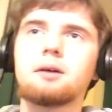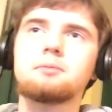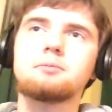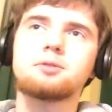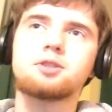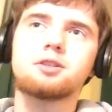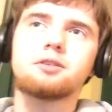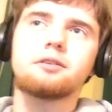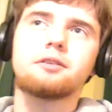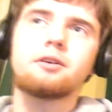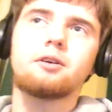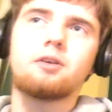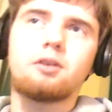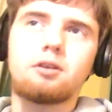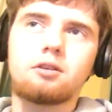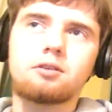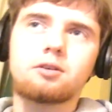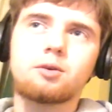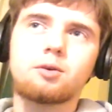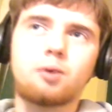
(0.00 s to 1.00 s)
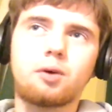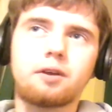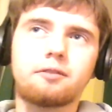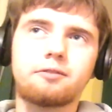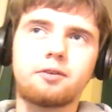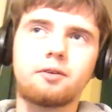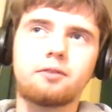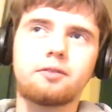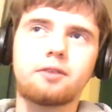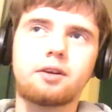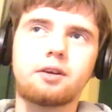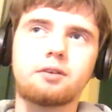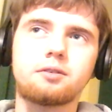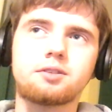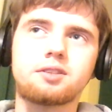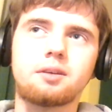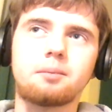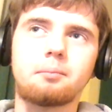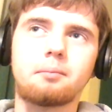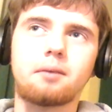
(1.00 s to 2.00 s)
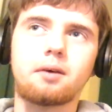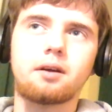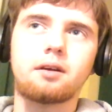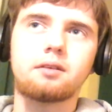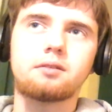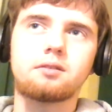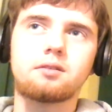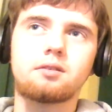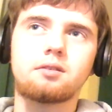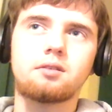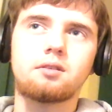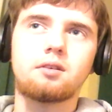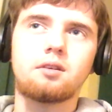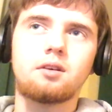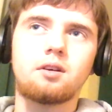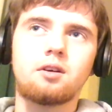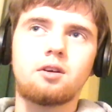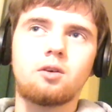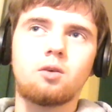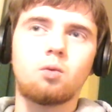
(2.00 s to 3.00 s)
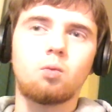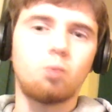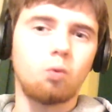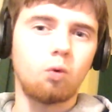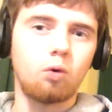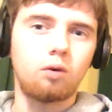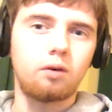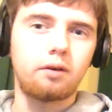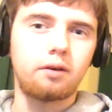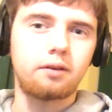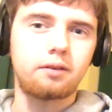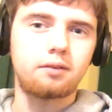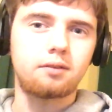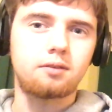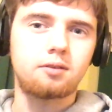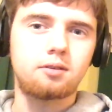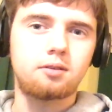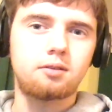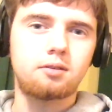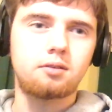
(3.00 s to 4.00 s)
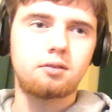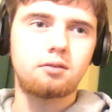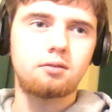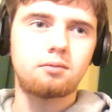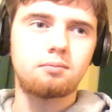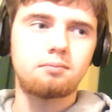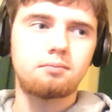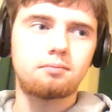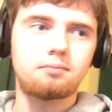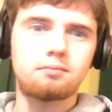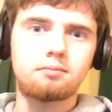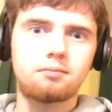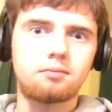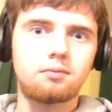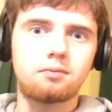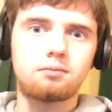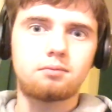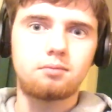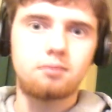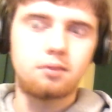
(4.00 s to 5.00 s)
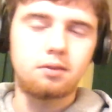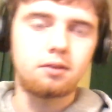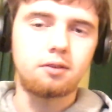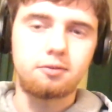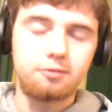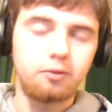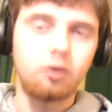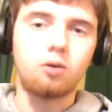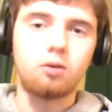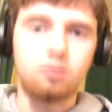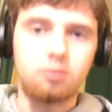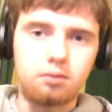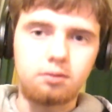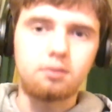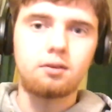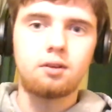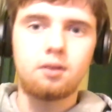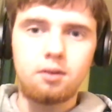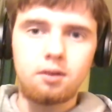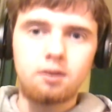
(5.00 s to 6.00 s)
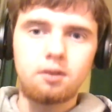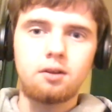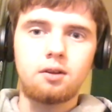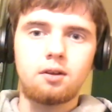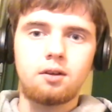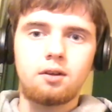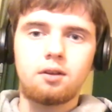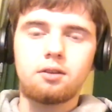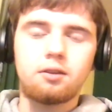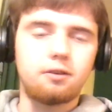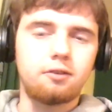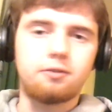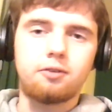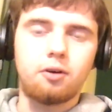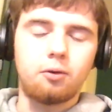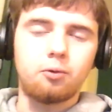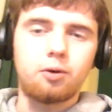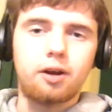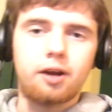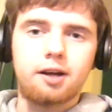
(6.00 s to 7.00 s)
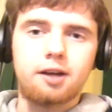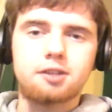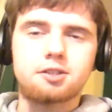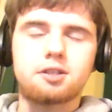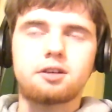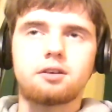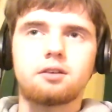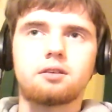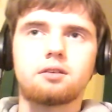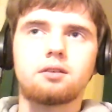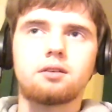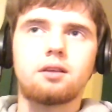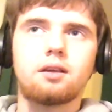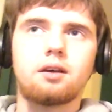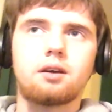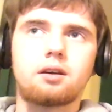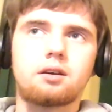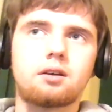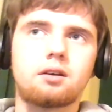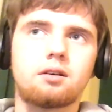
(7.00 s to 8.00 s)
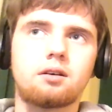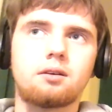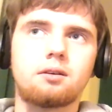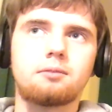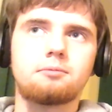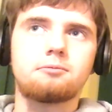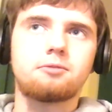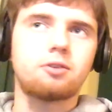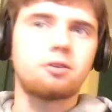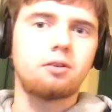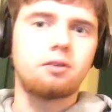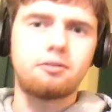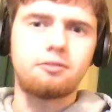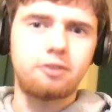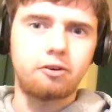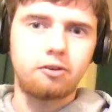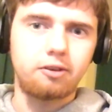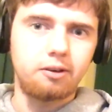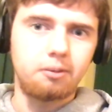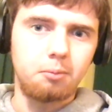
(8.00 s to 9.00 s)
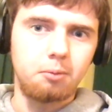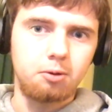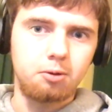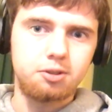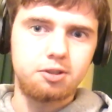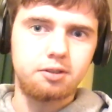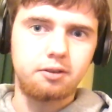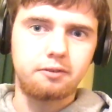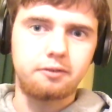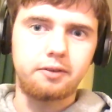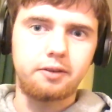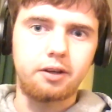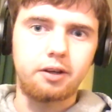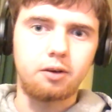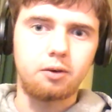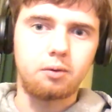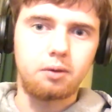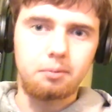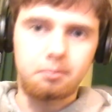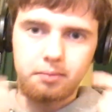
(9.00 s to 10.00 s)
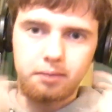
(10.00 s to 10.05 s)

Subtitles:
sure there are quite a few videos that might warrant the full reaction. Like for a very emotional video, it